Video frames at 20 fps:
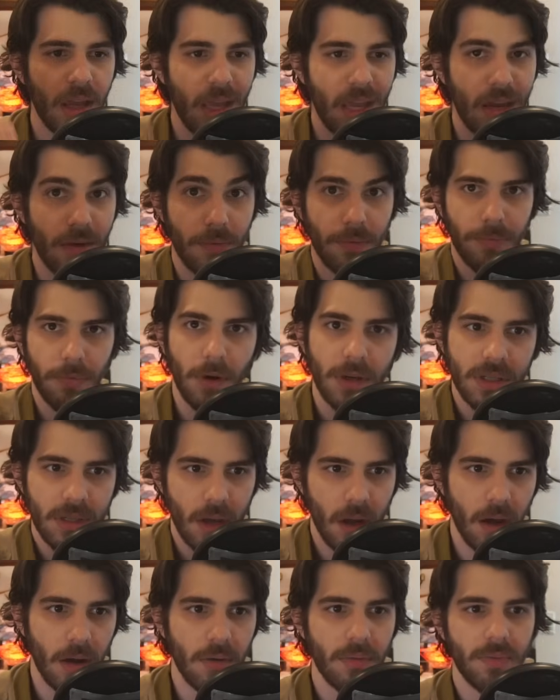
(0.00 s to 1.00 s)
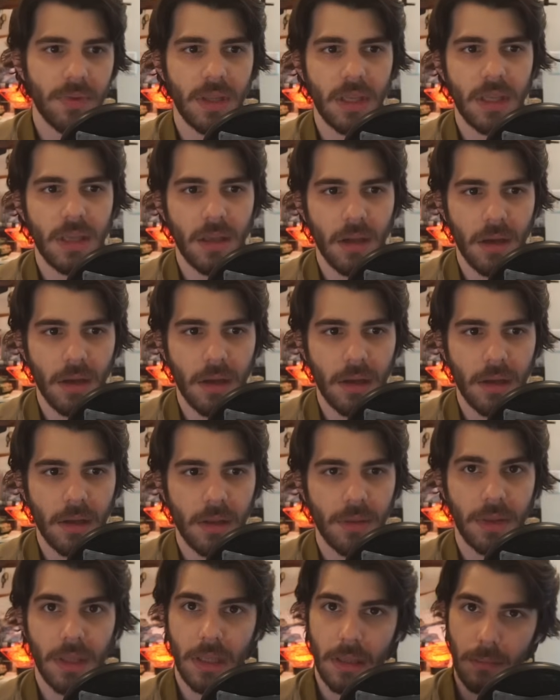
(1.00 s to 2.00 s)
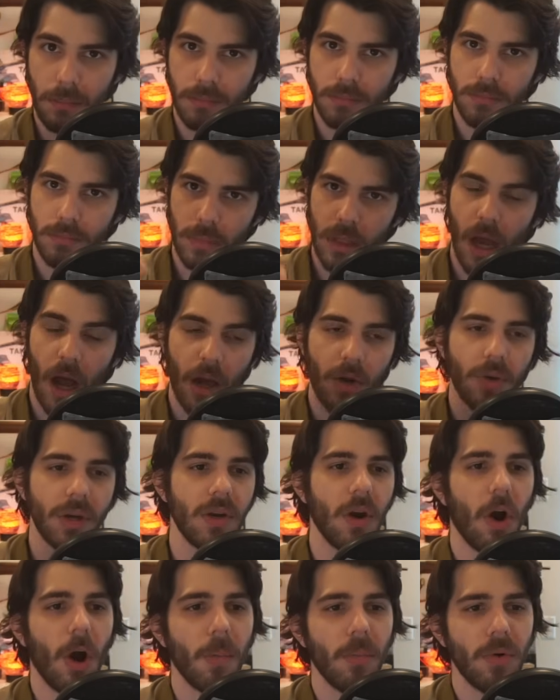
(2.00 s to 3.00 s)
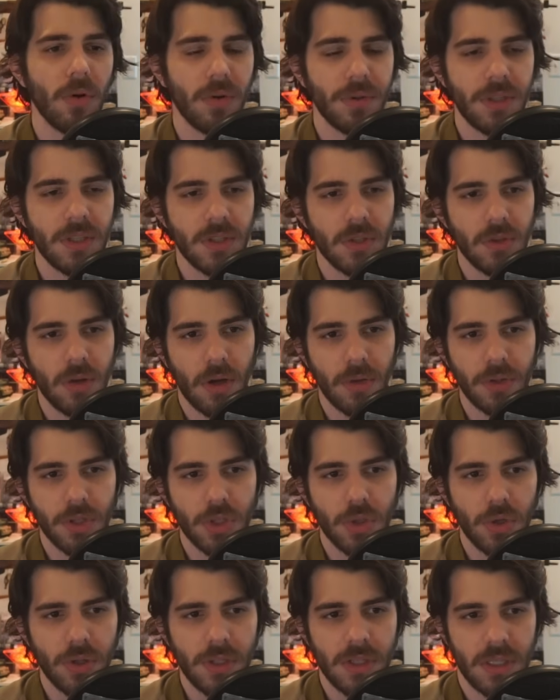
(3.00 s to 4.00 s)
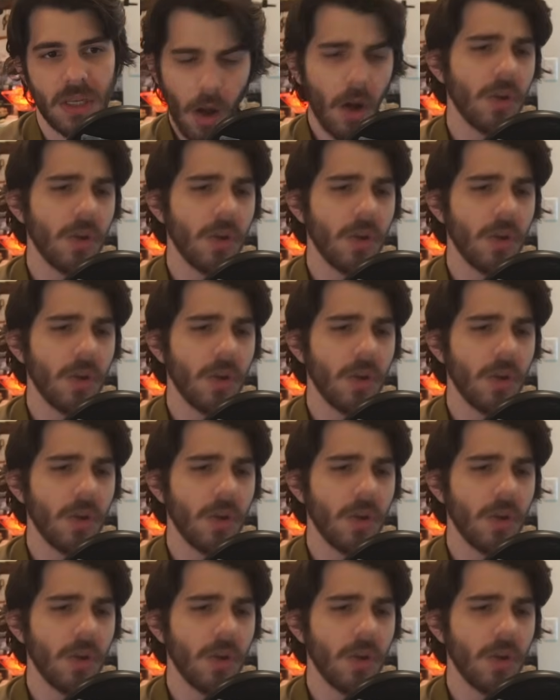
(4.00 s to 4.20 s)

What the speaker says: in front of the concrete armor on the Stugs.